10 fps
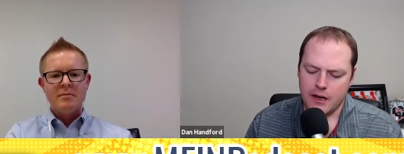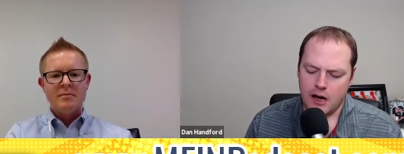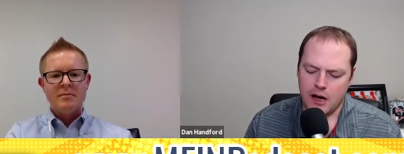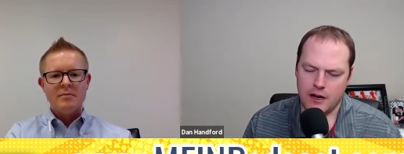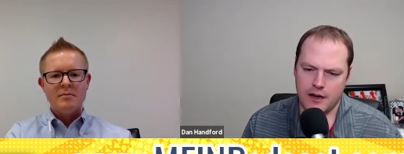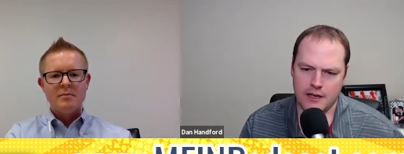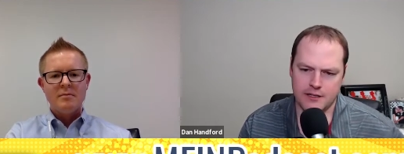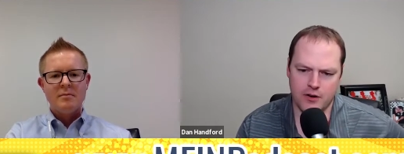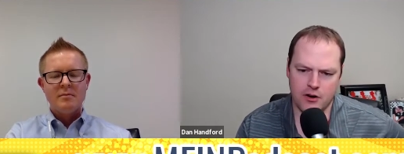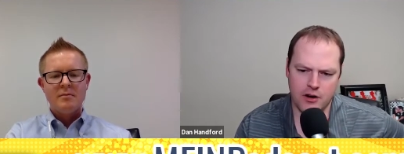Speaker 1: on as
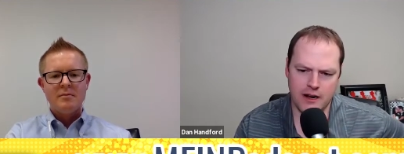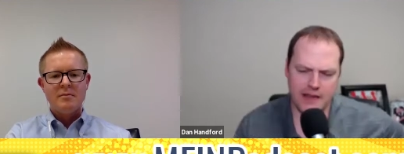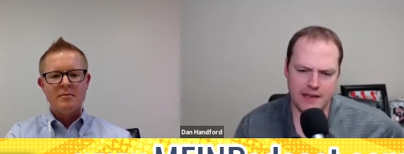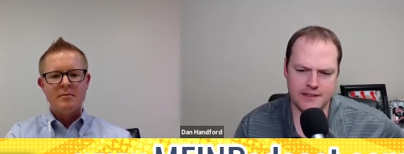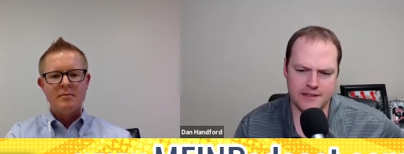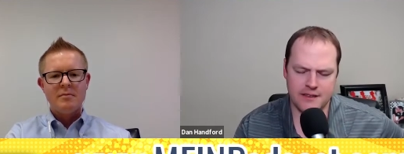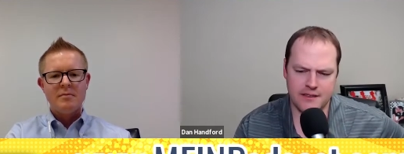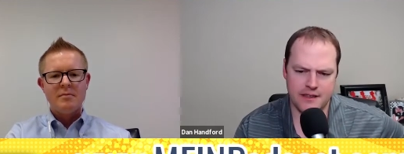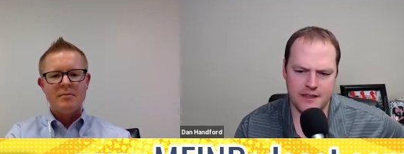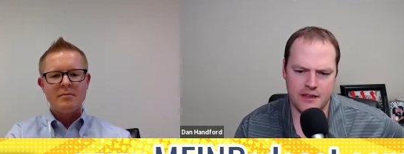far as
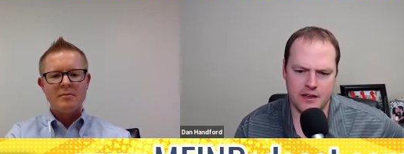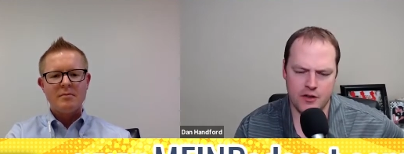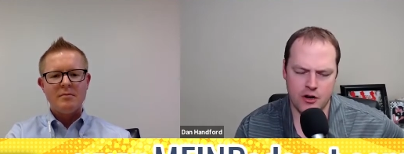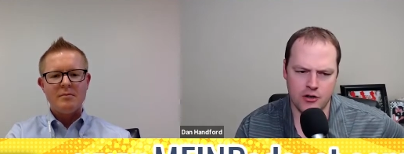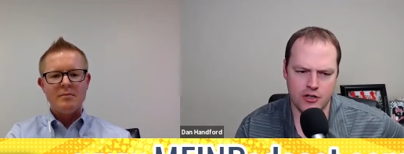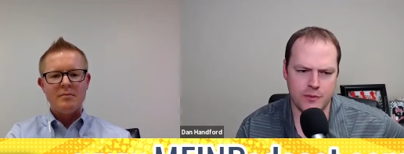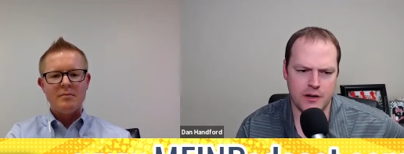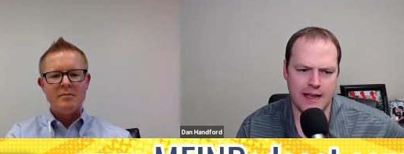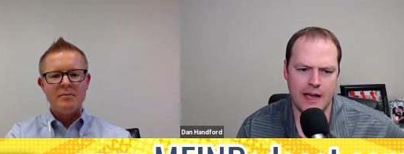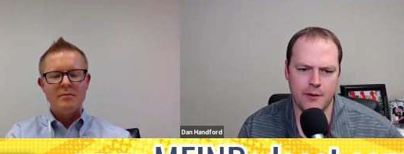the the earnest
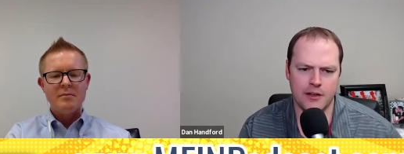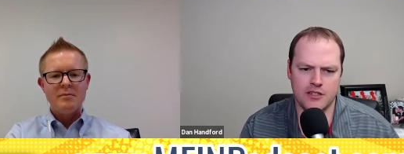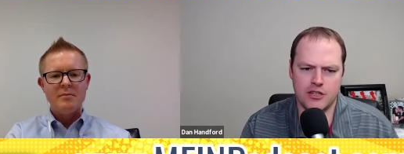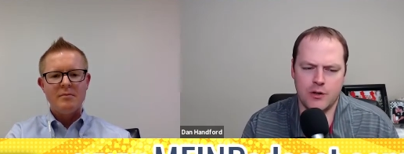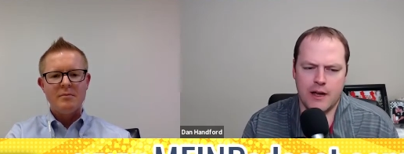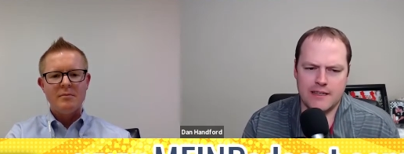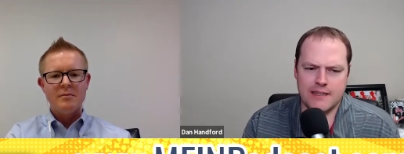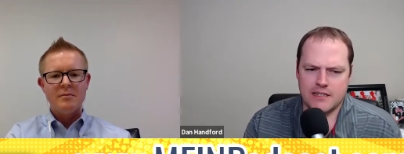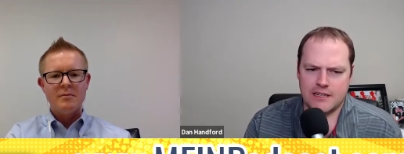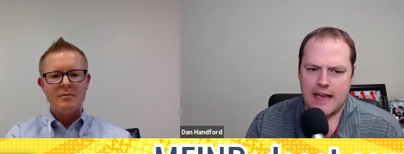money, how much did you guys
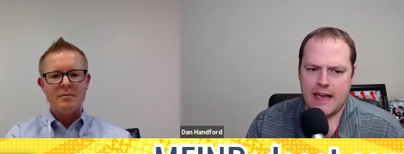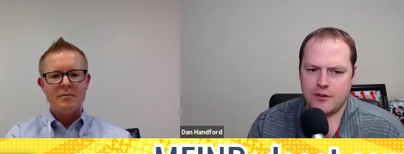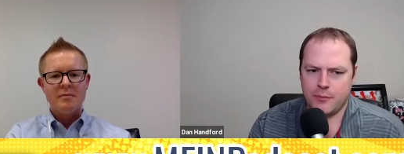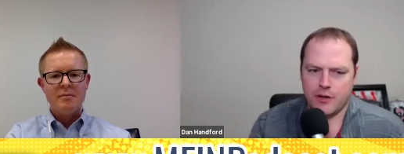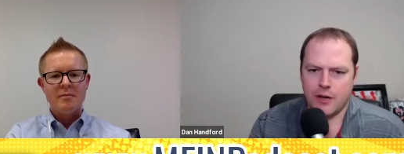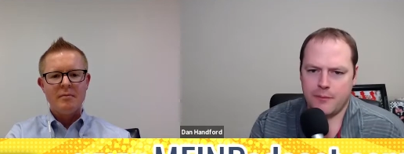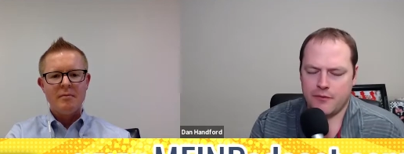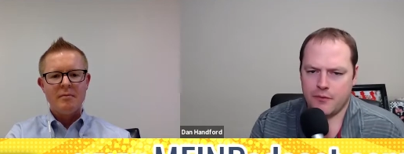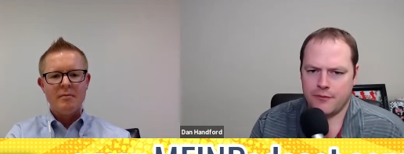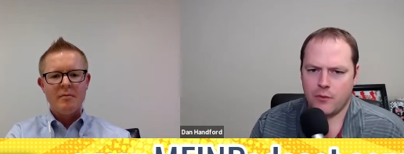actually have to put up
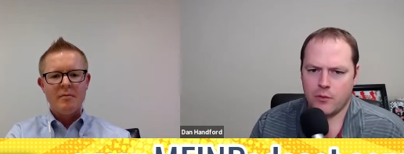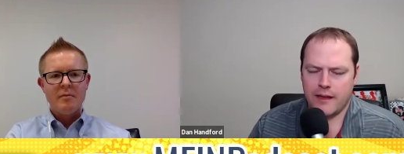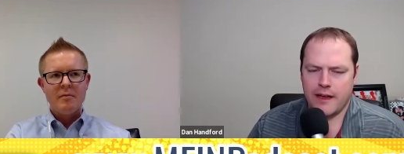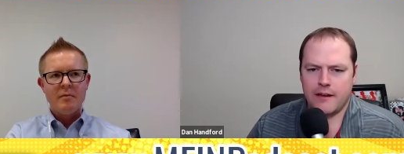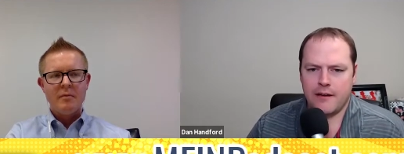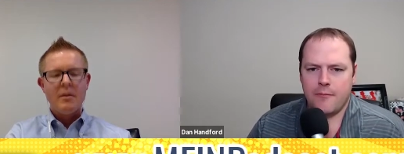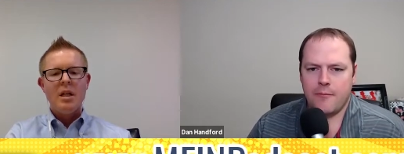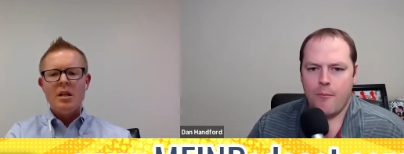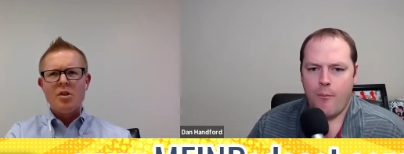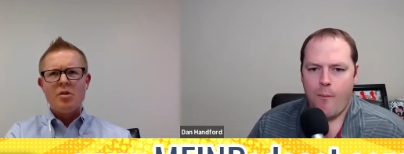for for that?
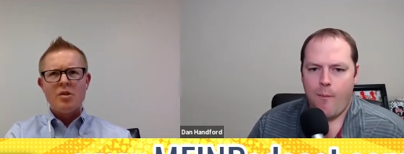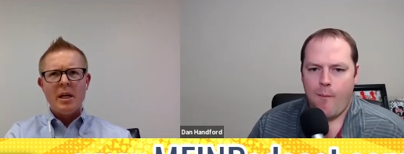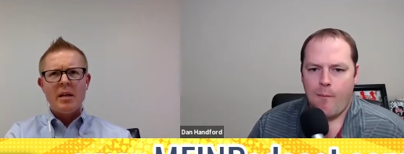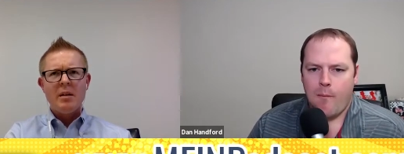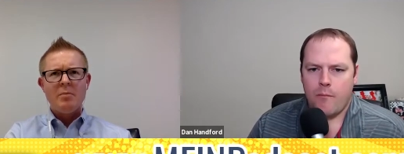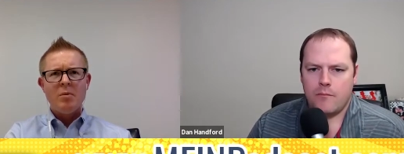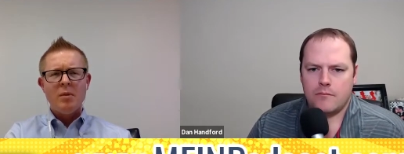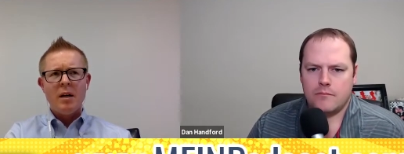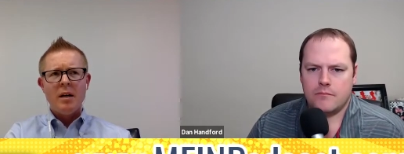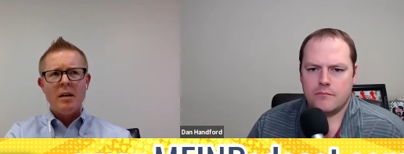
Speaker 2: So it was about a
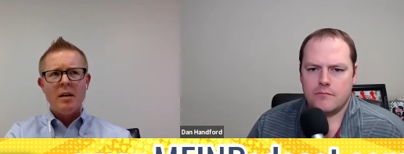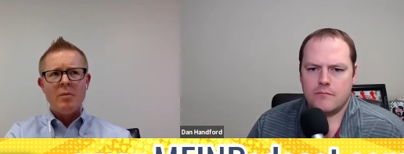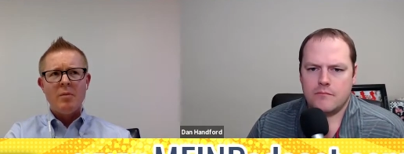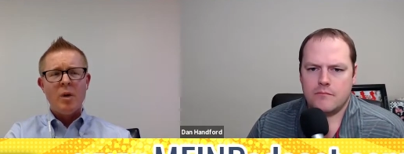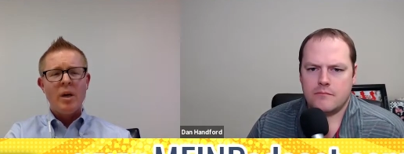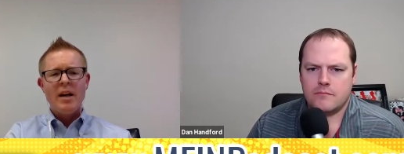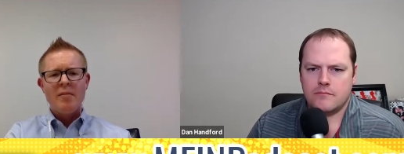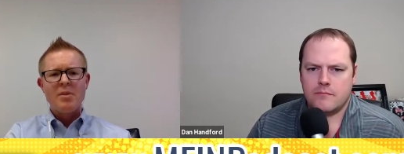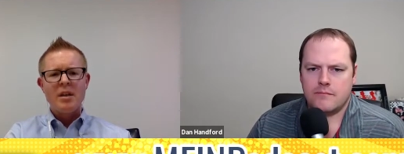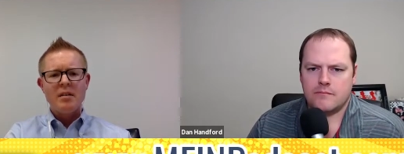uh, one and a half
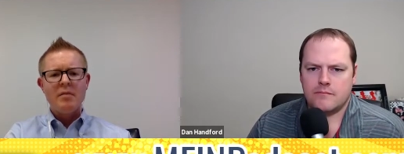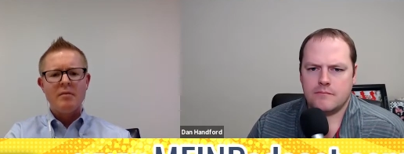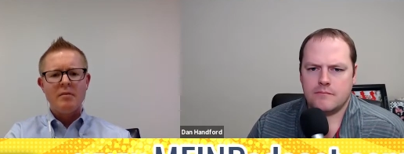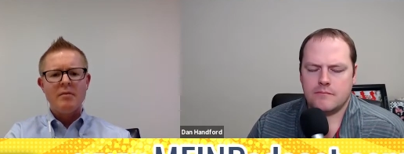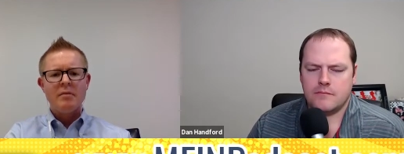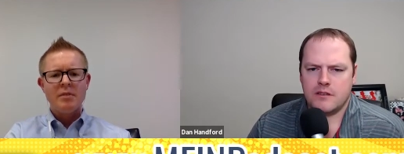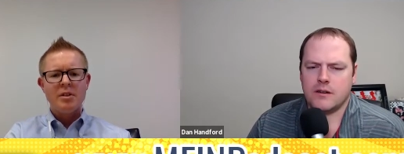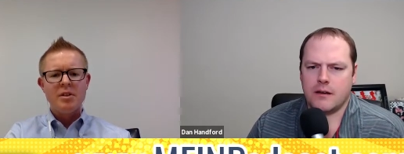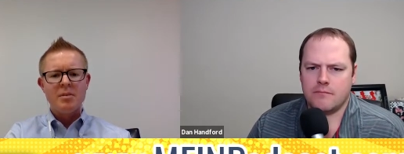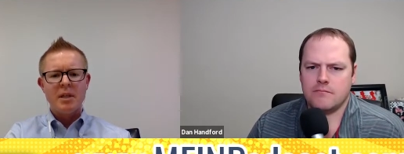percent
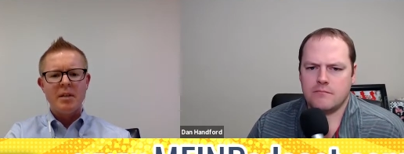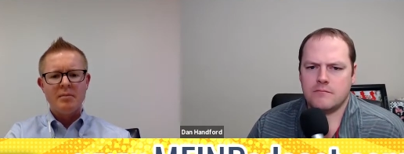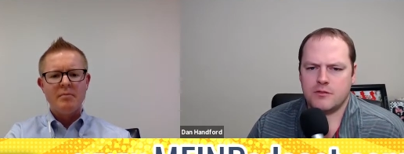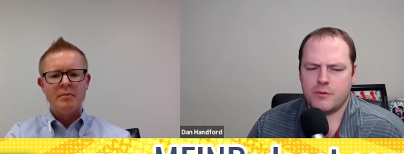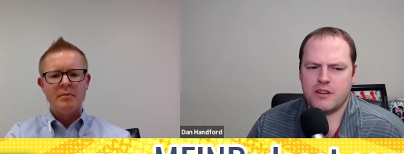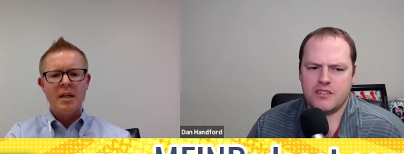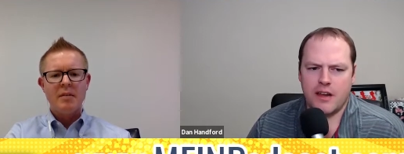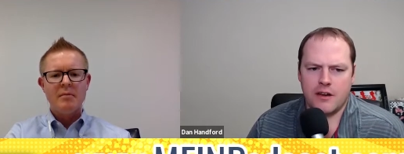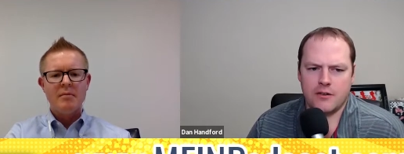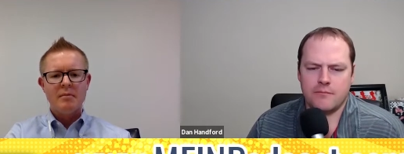okay. money.
Speaker 1: Pretty yeah.
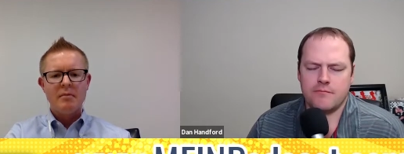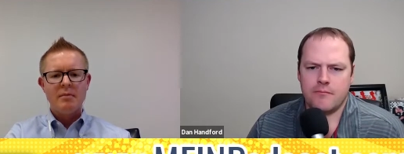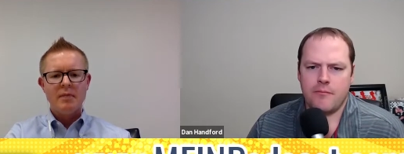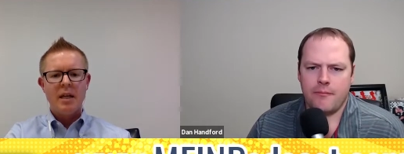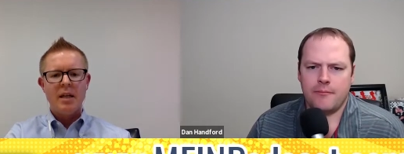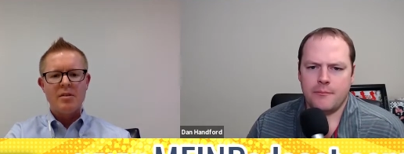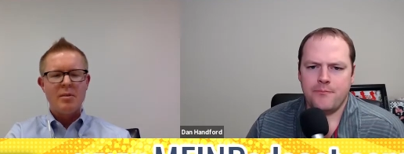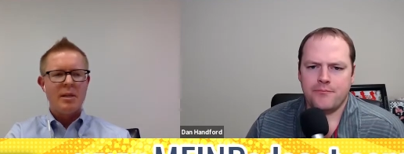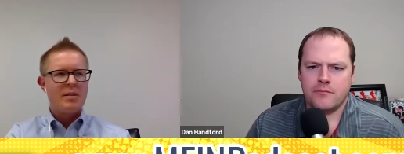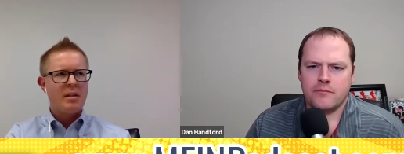standard.
Speaker 2: Yeah, so
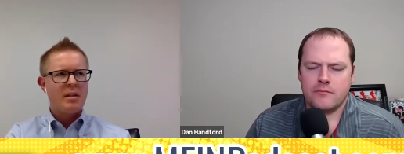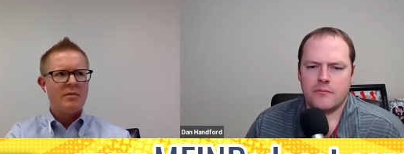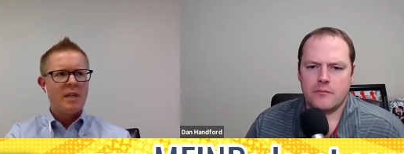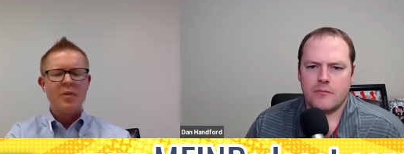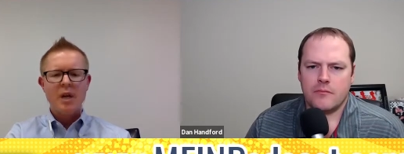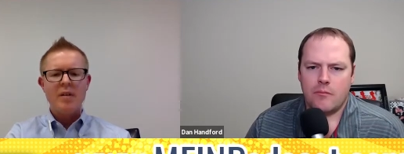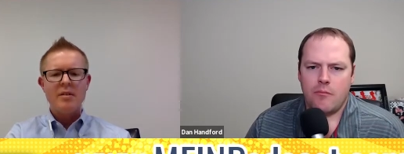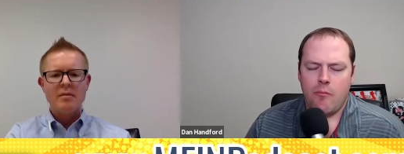about 10, 10 grand.